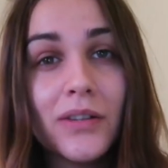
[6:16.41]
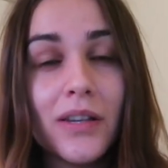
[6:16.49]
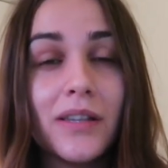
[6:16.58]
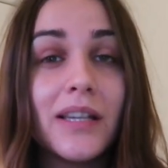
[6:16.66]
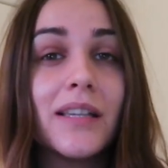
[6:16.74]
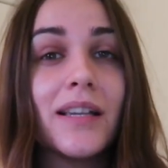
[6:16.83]
So
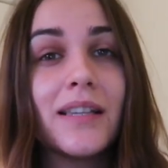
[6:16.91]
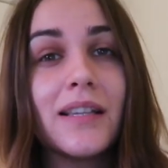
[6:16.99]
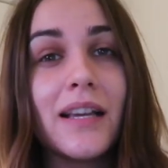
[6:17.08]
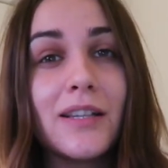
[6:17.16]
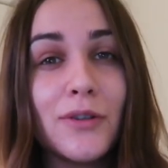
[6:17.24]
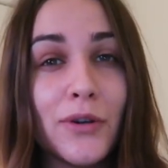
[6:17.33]
this is
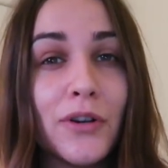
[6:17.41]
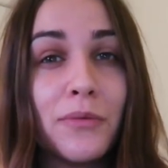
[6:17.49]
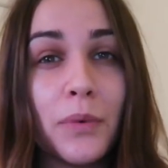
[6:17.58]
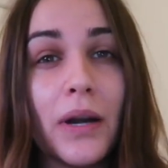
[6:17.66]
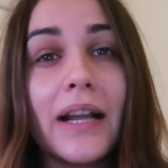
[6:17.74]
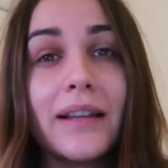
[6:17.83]
the sort
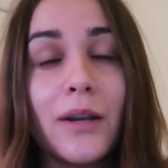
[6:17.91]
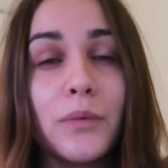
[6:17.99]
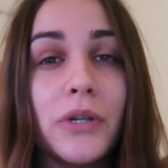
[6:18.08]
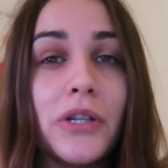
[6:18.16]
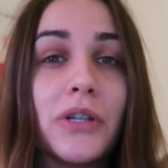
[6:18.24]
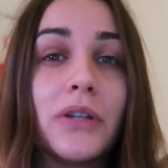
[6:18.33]
of product that
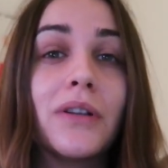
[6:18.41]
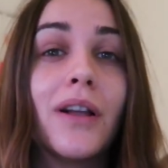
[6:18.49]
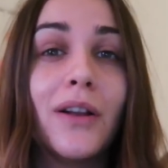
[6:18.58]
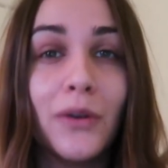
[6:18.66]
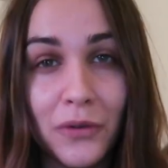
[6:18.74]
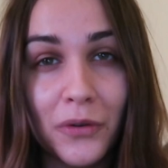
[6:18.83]
we should
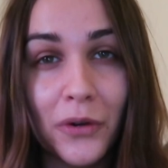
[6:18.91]
look